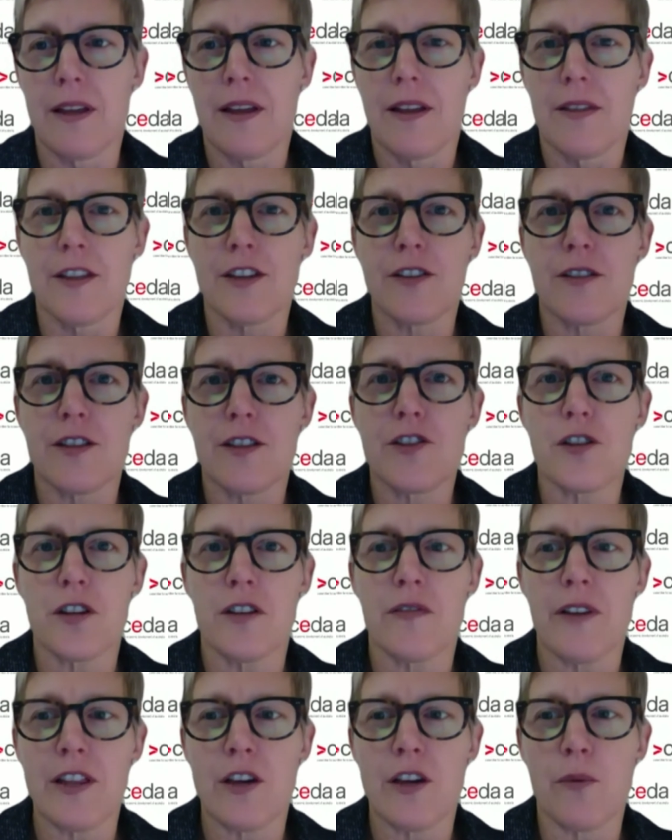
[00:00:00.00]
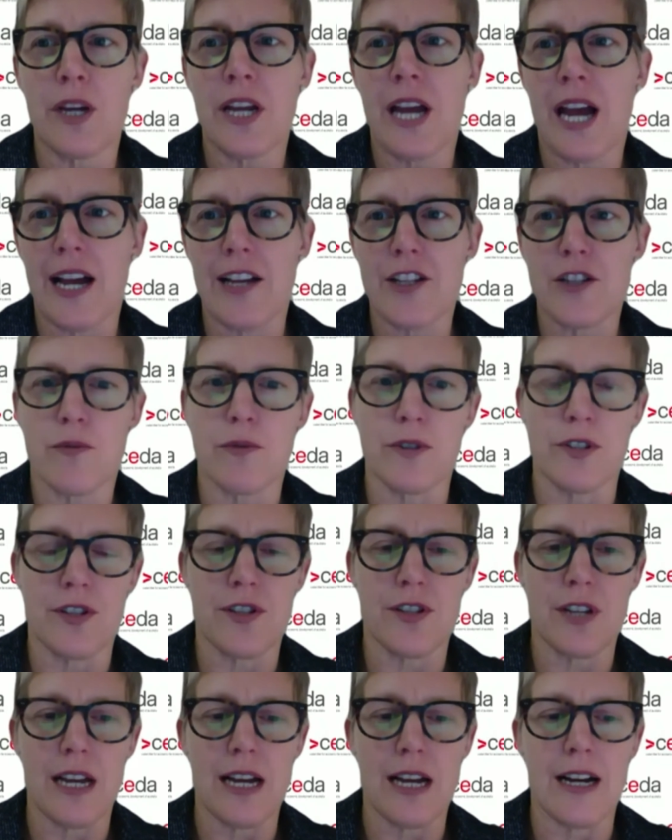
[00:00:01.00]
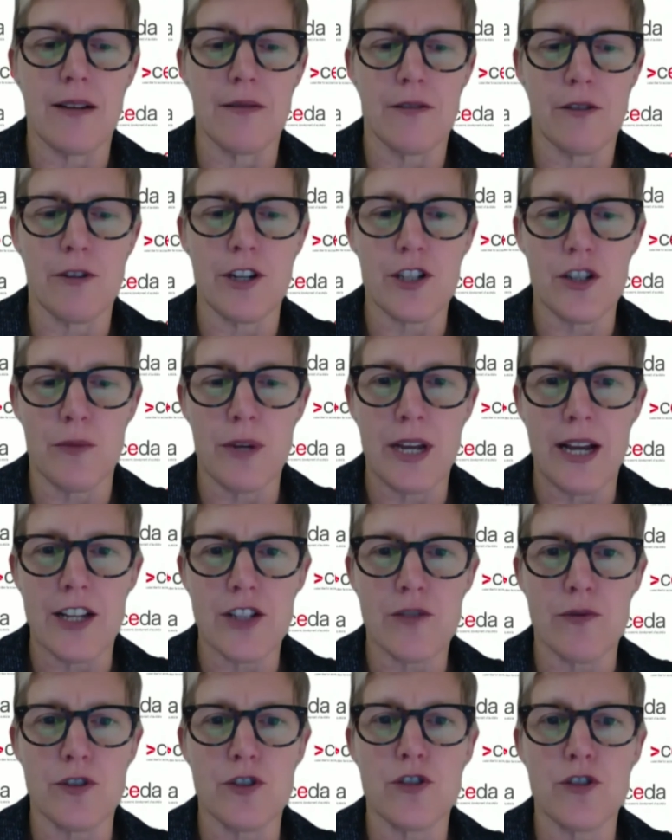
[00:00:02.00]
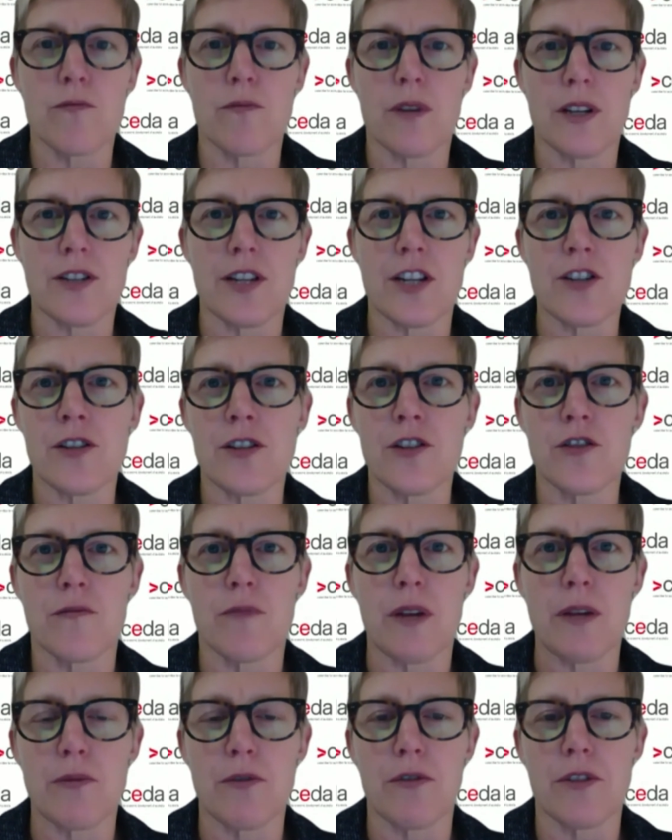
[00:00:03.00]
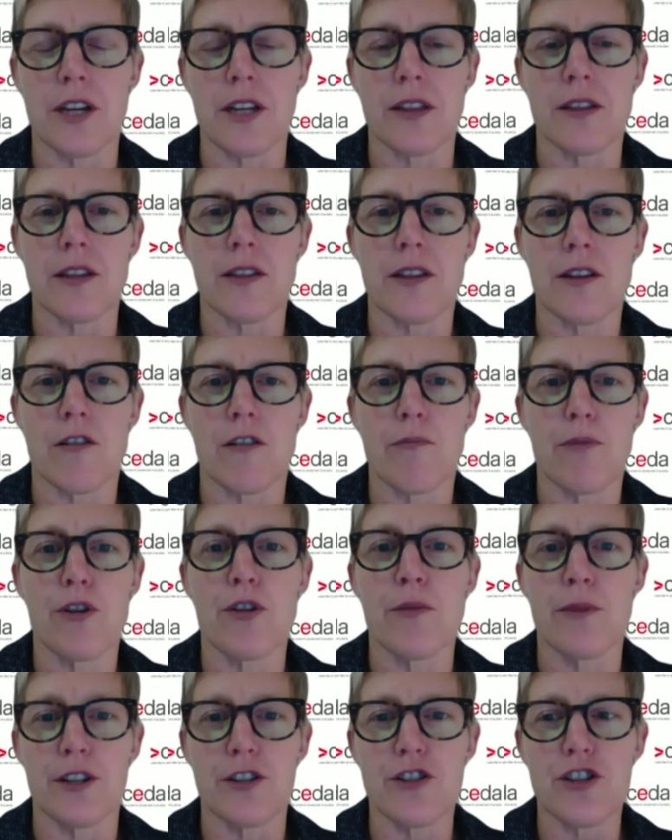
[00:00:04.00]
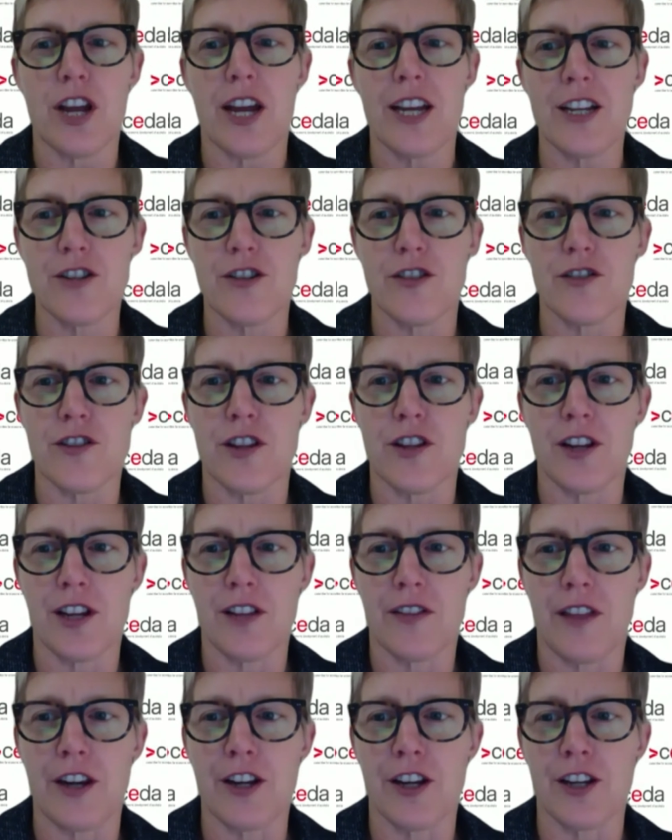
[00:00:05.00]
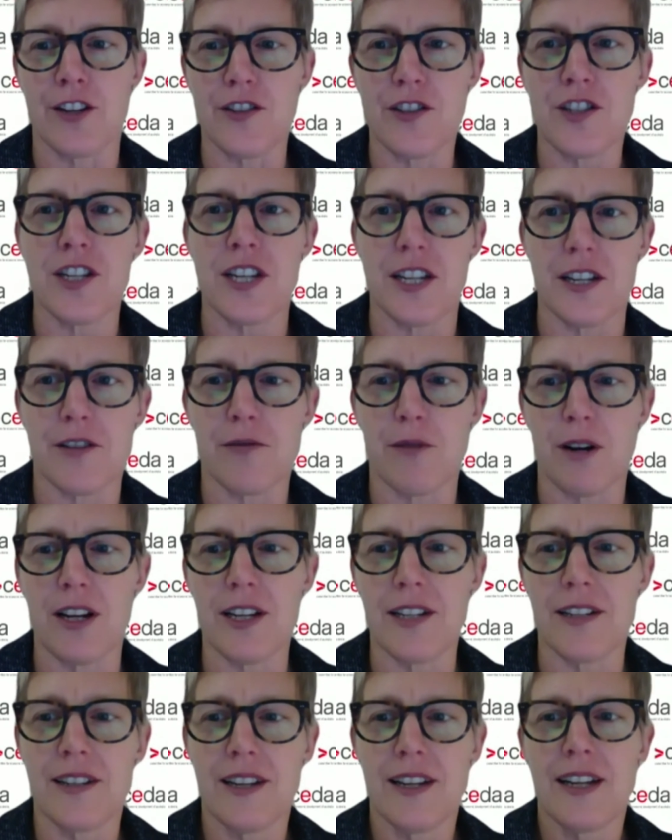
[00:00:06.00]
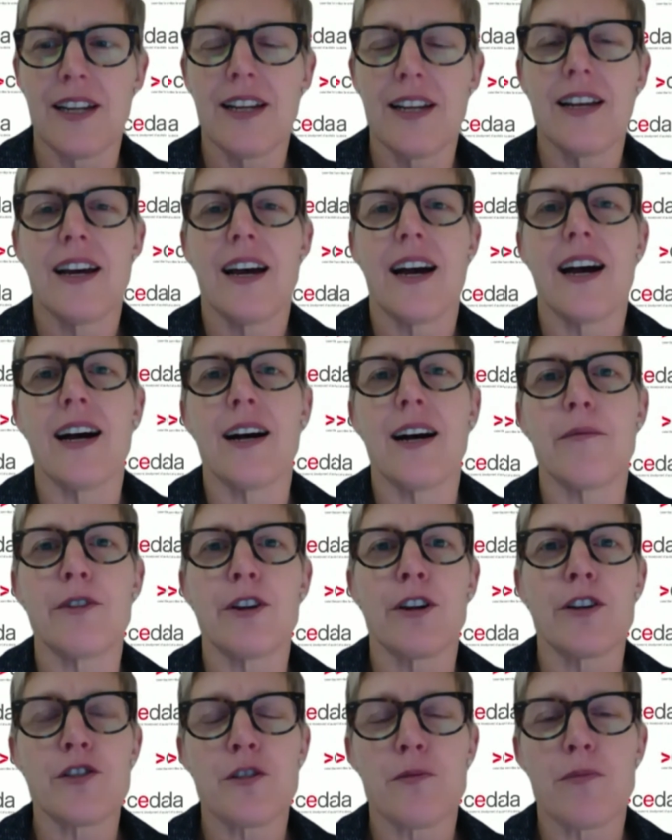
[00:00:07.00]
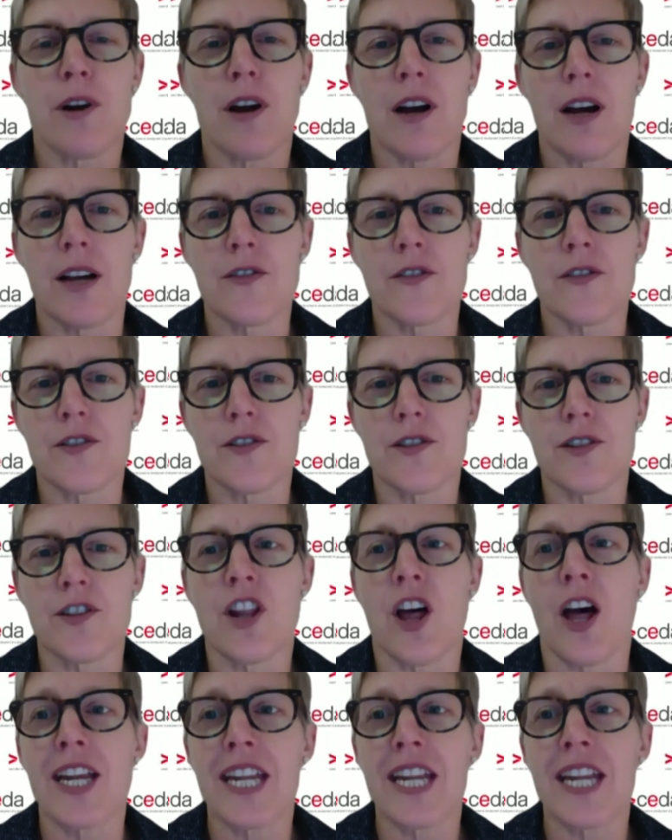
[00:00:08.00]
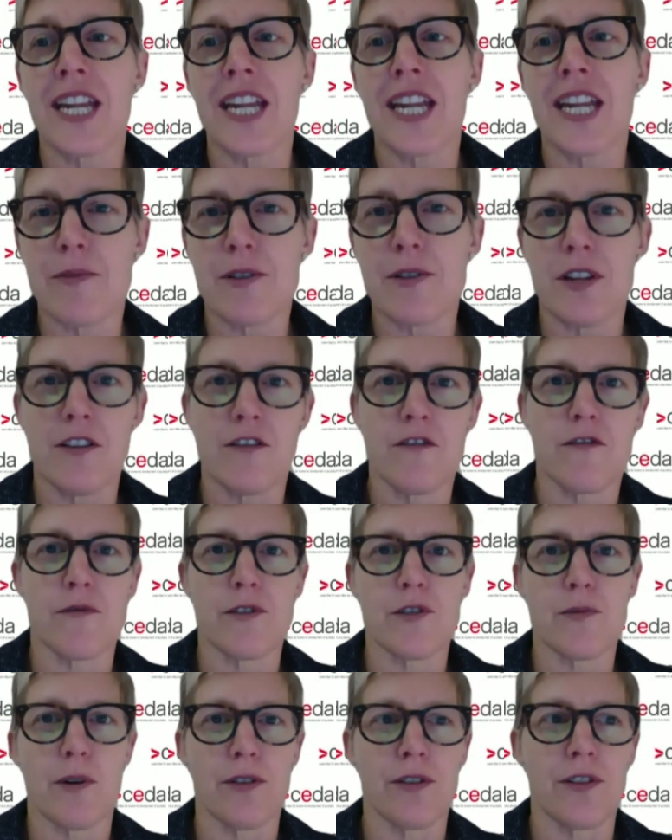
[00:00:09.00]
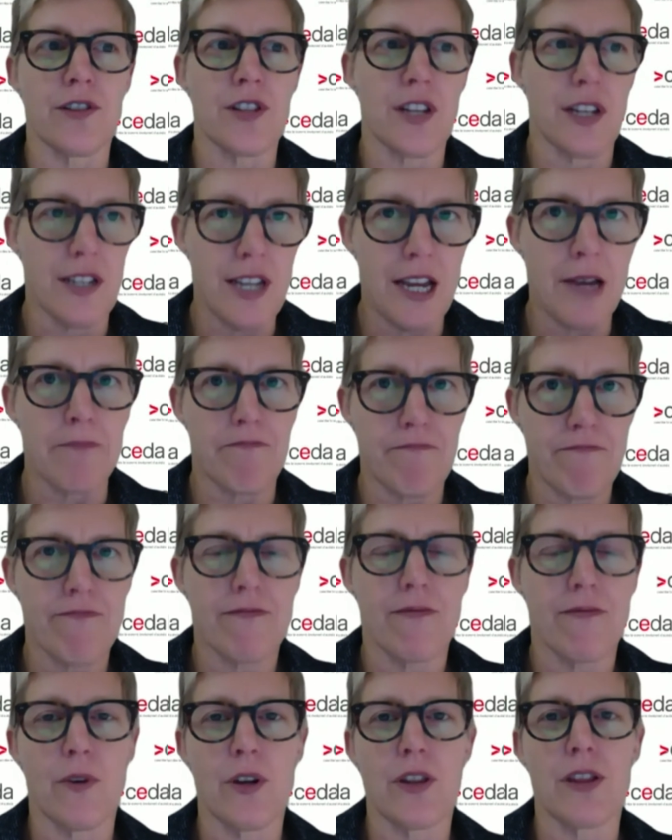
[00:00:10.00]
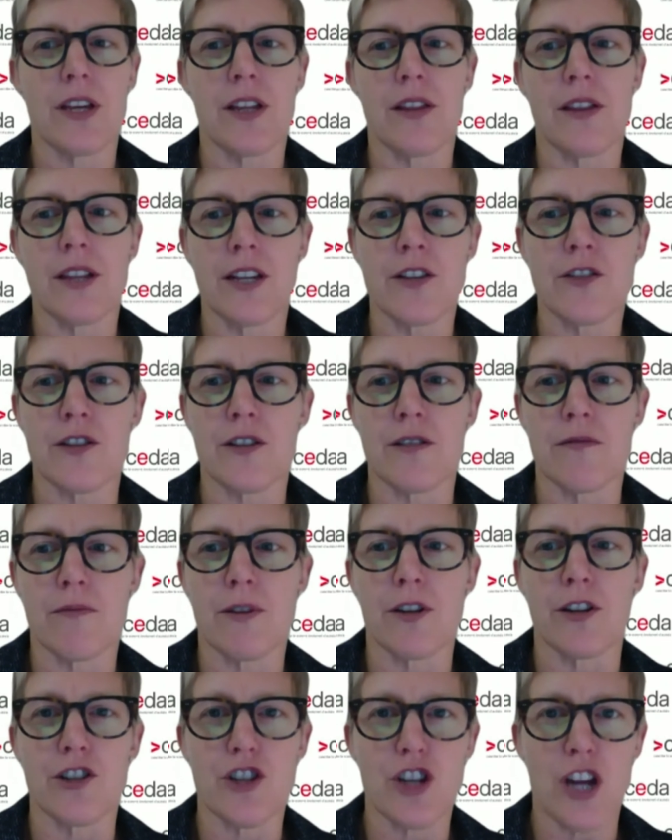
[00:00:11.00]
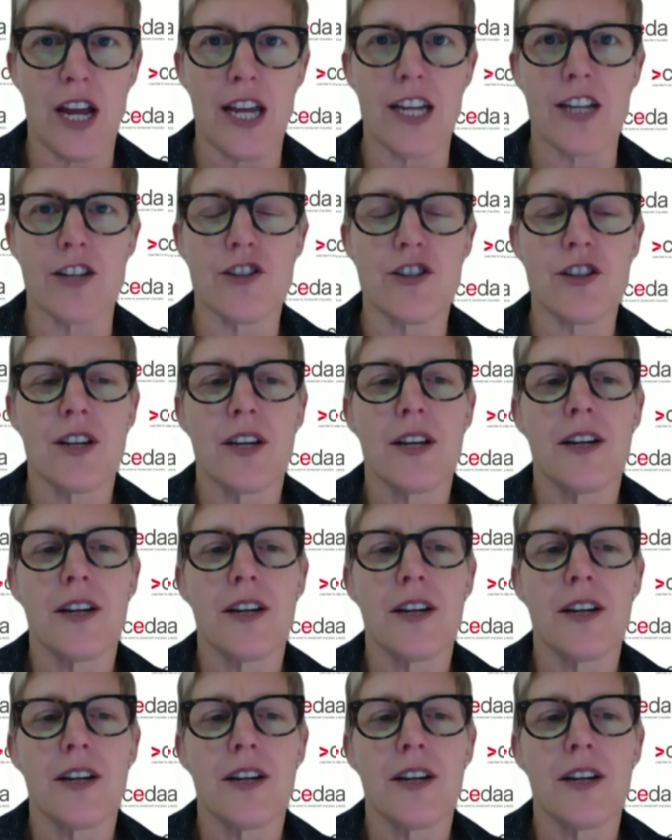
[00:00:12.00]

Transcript: the survey that we asked was the question we asked was do people think that there are permanent changes that are going to stick? Right? No surprises. 98% of respondents said, "Yep, we think things are going to change."